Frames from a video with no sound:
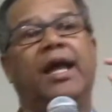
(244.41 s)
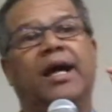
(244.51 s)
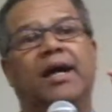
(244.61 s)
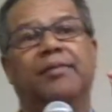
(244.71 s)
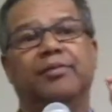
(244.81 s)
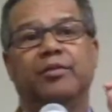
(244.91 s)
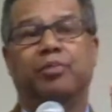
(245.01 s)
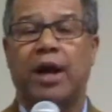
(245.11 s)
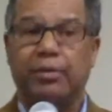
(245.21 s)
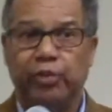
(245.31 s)
The
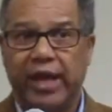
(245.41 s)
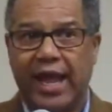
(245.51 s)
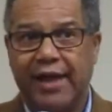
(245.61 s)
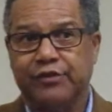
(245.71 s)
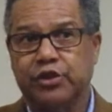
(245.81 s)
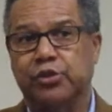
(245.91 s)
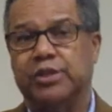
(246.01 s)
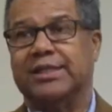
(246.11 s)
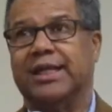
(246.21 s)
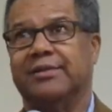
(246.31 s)
problem we have too
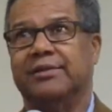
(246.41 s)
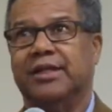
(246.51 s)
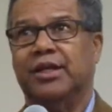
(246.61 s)
is that